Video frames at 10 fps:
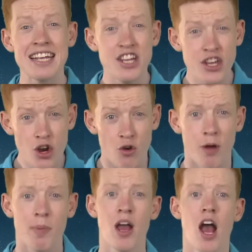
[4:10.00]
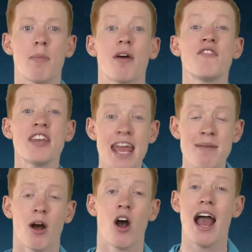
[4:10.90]
in Europe above
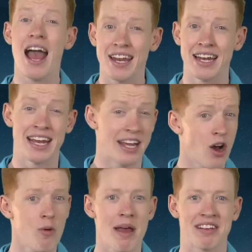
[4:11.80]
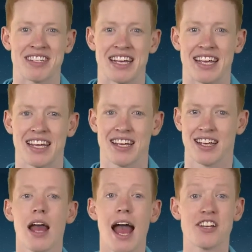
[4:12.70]
Neymar and Lionel Messi.
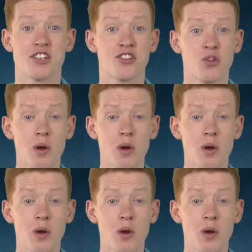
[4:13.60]
At just